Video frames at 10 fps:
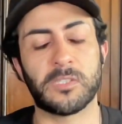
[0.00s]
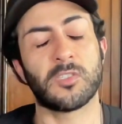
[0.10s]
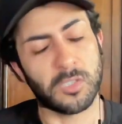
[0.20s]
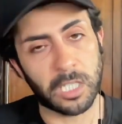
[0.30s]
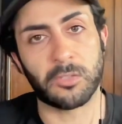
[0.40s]

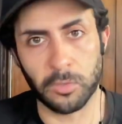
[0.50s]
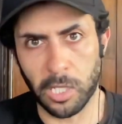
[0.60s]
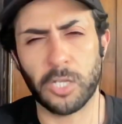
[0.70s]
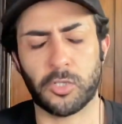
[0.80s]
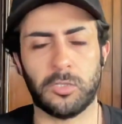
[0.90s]

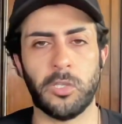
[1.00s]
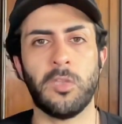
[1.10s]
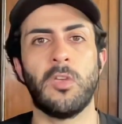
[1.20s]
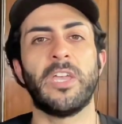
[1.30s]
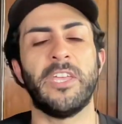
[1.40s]
psychologically
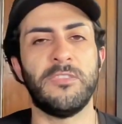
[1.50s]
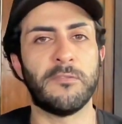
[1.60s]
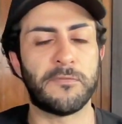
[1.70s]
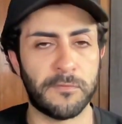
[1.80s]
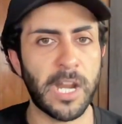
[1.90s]
in the
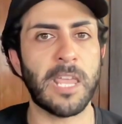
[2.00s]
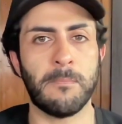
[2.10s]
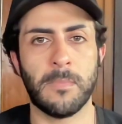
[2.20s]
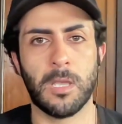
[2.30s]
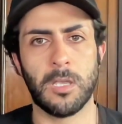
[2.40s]
frame